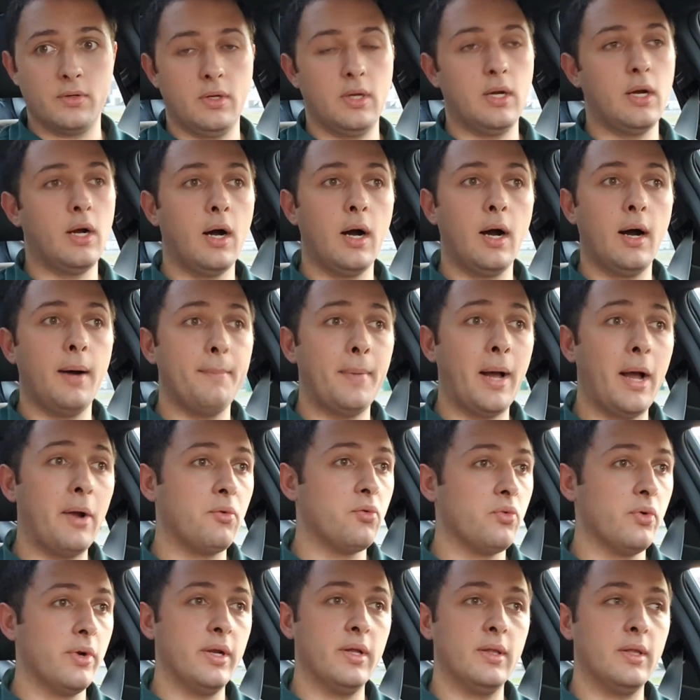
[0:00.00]
I
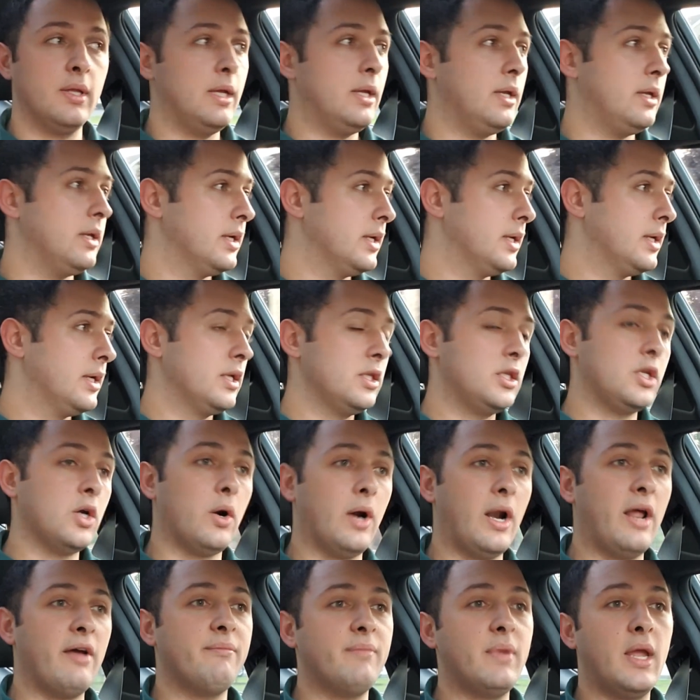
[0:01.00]
really
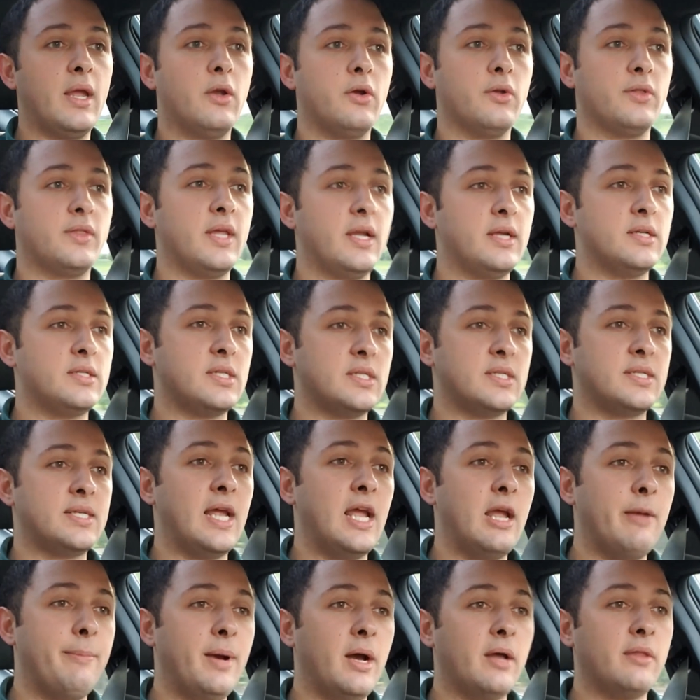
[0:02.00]
don't have many good things to
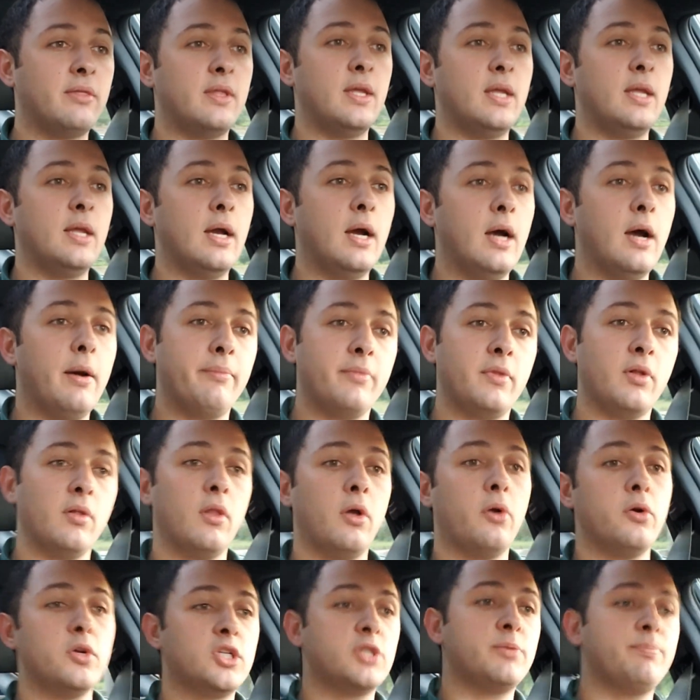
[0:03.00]
say about the
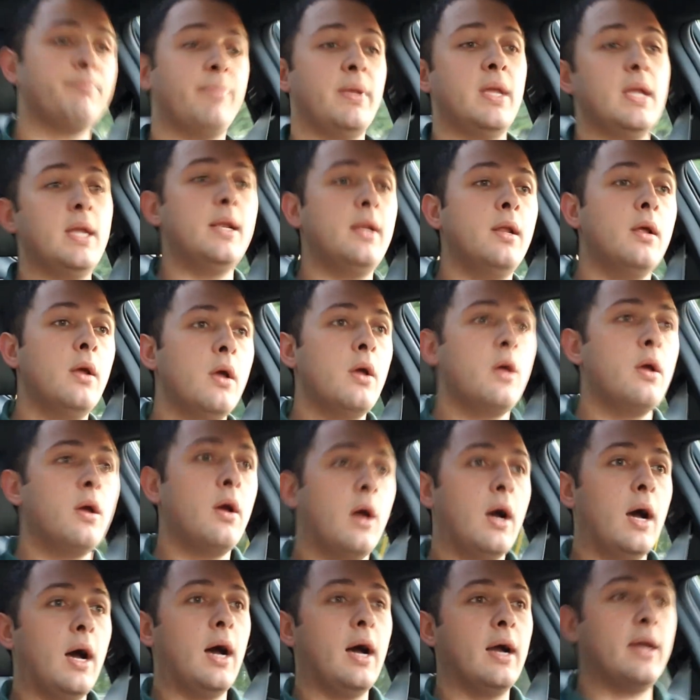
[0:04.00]
low speed
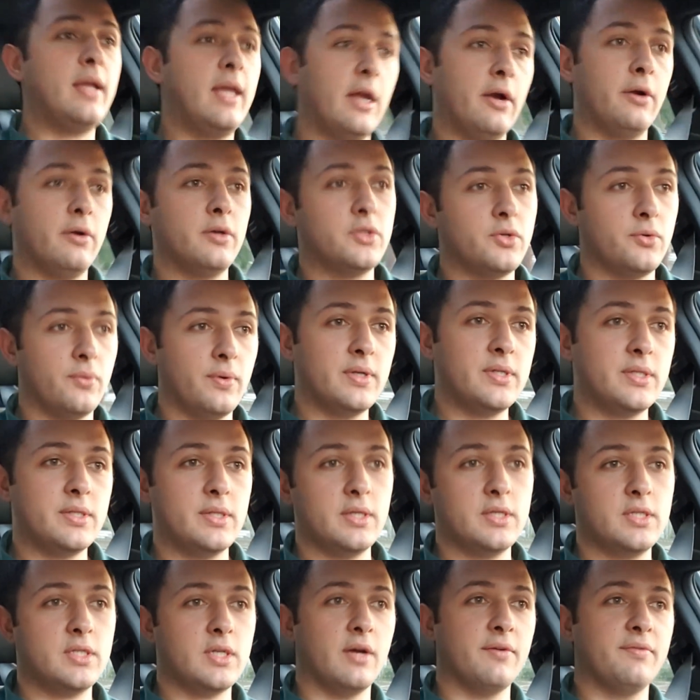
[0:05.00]

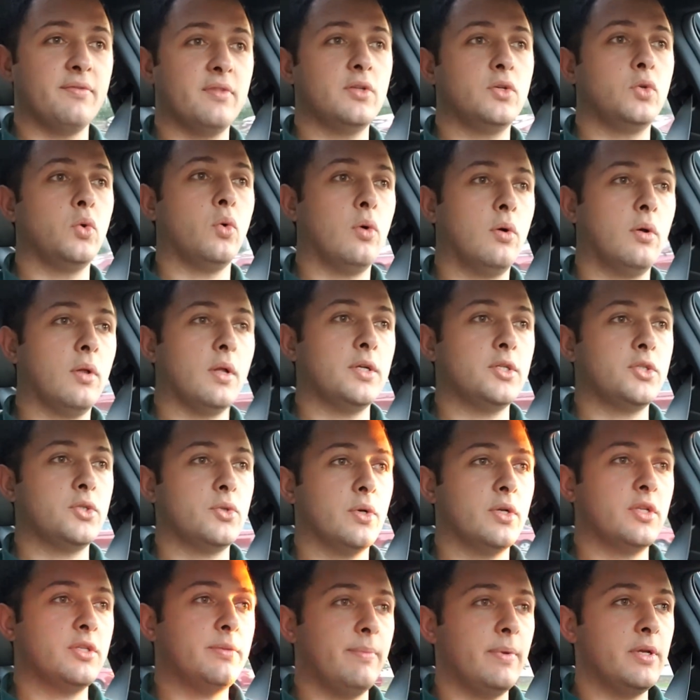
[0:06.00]
characteristics of the dual clutch
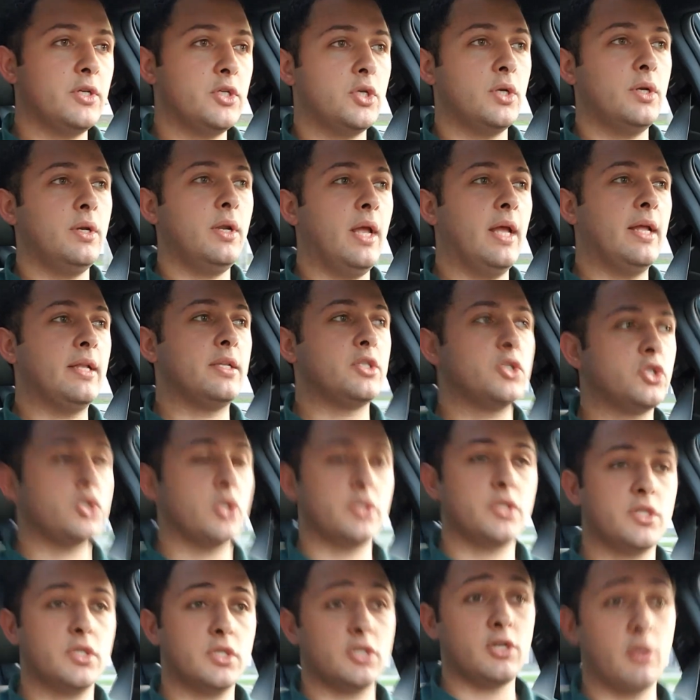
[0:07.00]
transmission. It's
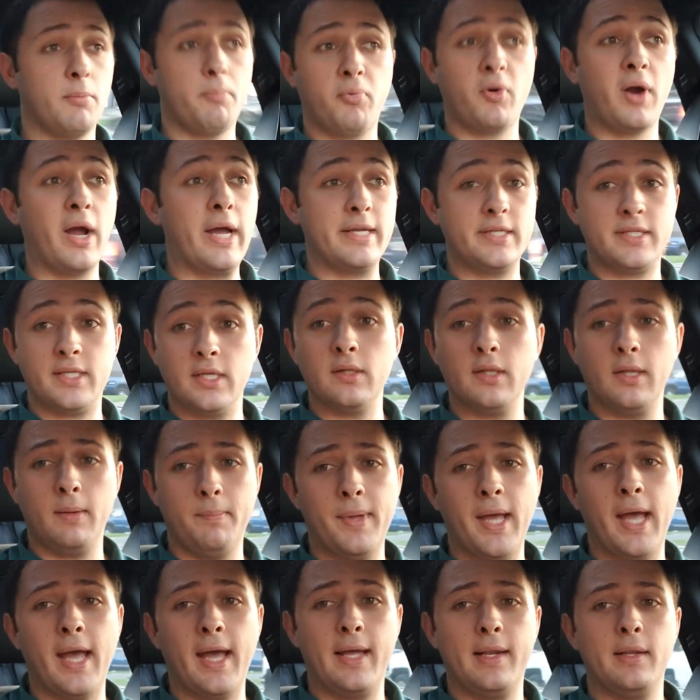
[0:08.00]
just surprisingly
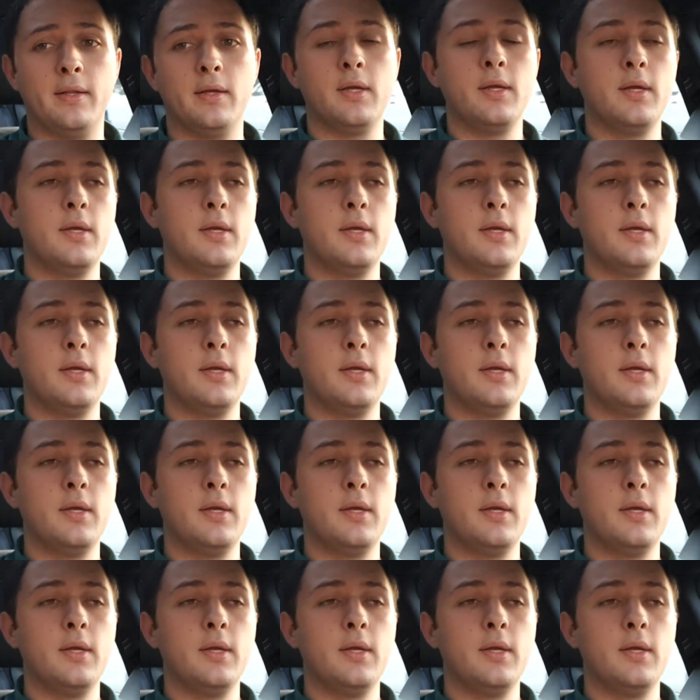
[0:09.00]
bad.